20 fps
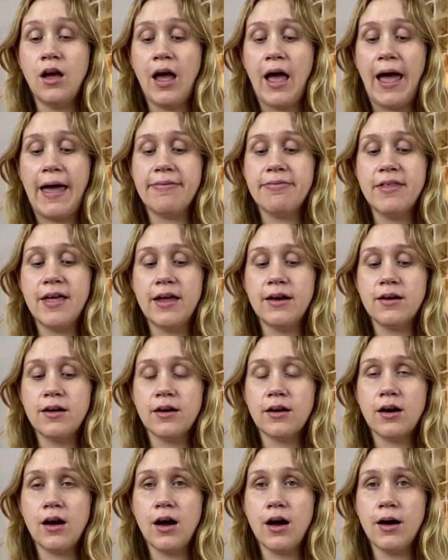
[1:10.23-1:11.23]
And then
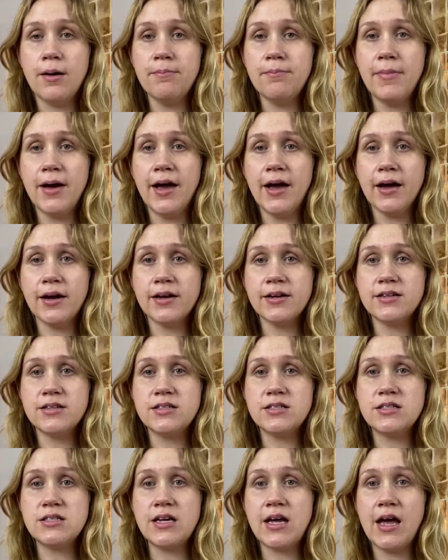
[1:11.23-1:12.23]
come back
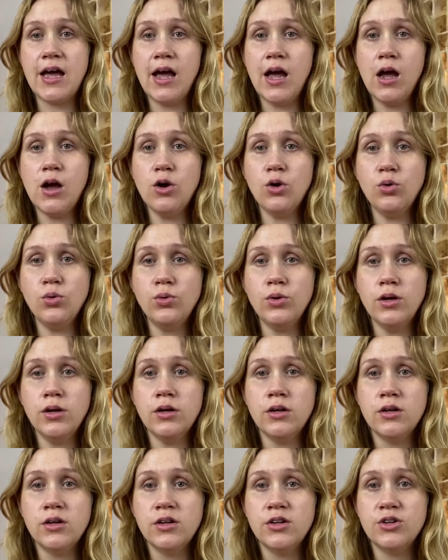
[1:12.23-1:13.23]
down
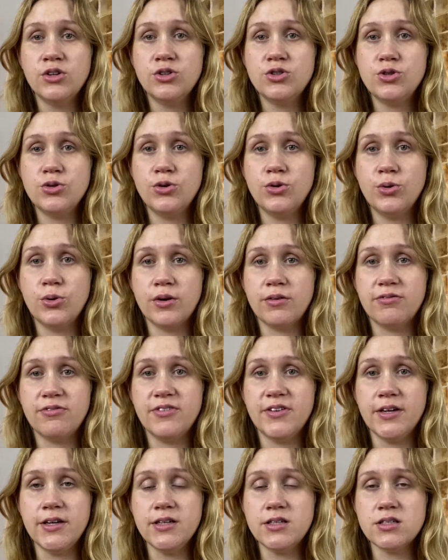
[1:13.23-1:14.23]
to your
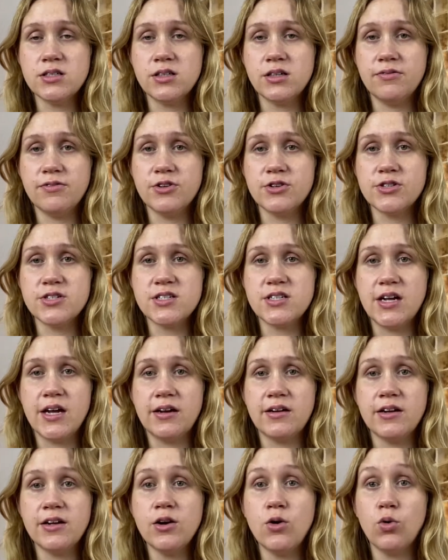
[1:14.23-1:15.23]
feet if you're
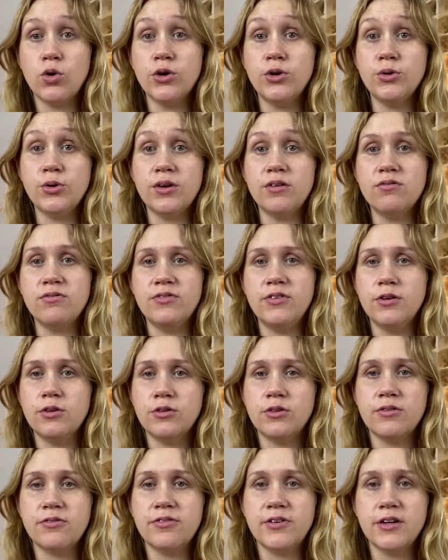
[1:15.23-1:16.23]
standing, or you can feel
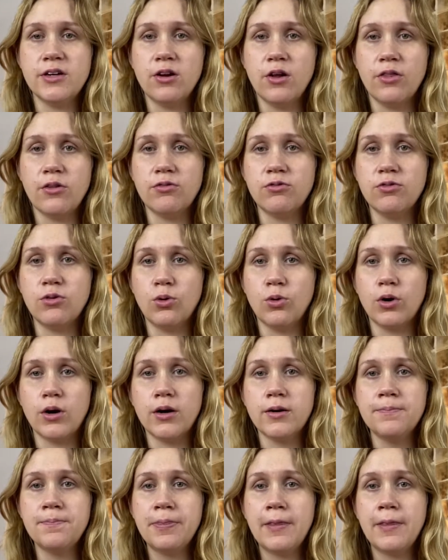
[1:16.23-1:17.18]
the feet on the floor.